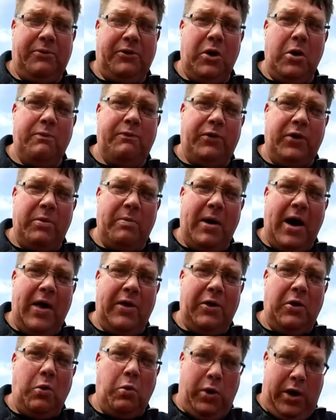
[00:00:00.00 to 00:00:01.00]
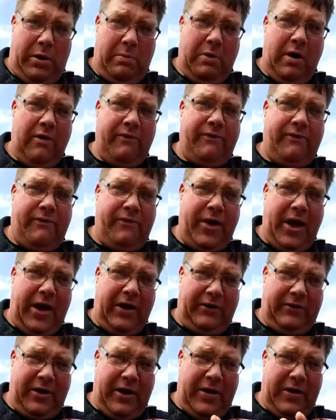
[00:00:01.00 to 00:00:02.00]
so hopefully my little wind muff
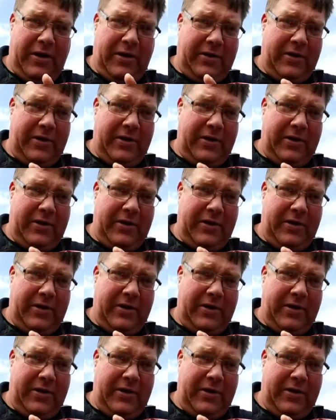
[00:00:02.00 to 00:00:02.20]
things on the